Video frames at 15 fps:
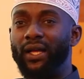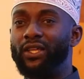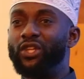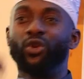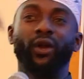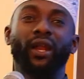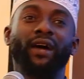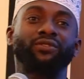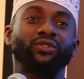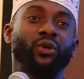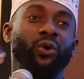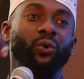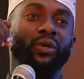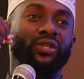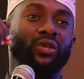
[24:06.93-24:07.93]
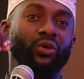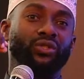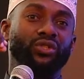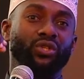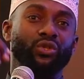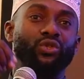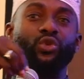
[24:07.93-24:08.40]
you don't have to always
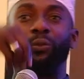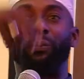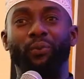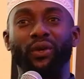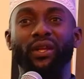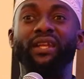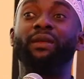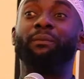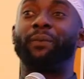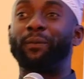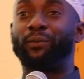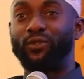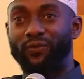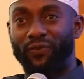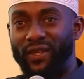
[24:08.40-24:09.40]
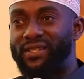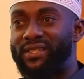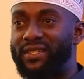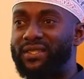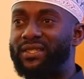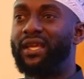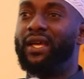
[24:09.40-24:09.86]
continue to put it in people's
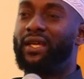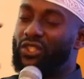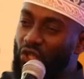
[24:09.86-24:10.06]
faces.